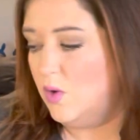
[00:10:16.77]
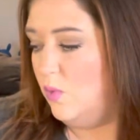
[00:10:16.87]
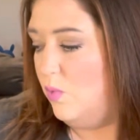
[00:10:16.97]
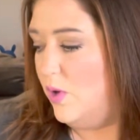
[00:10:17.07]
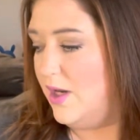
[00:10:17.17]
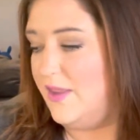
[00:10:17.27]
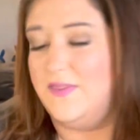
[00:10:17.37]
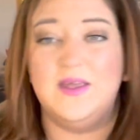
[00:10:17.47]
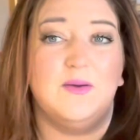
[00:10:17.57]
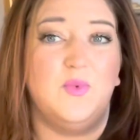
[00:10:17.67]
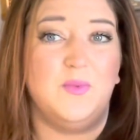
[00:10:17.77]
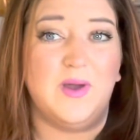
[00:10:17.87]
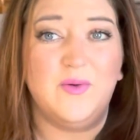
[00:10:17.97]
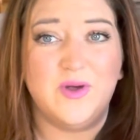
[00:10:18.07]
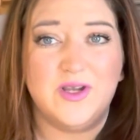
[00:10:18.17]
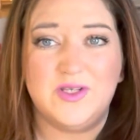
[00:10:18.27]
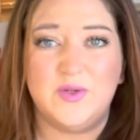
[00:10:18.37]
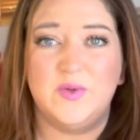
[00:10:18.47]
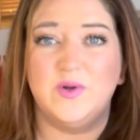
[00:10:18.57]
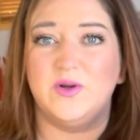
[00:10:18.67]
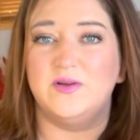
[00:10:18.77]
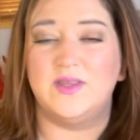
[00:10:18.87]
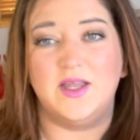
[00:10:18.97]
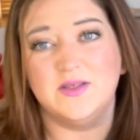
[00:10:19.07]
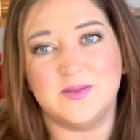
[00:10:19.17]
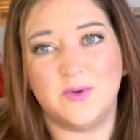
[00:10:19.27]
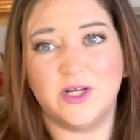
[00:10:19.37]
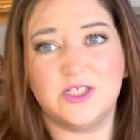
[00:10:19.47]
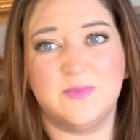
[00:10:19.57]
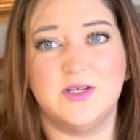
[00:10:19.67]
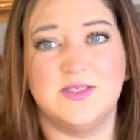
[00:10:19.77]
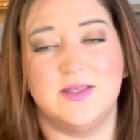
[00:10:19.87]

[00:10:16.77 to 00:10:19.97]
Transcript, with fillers: what I think we might want to do or like some question marks,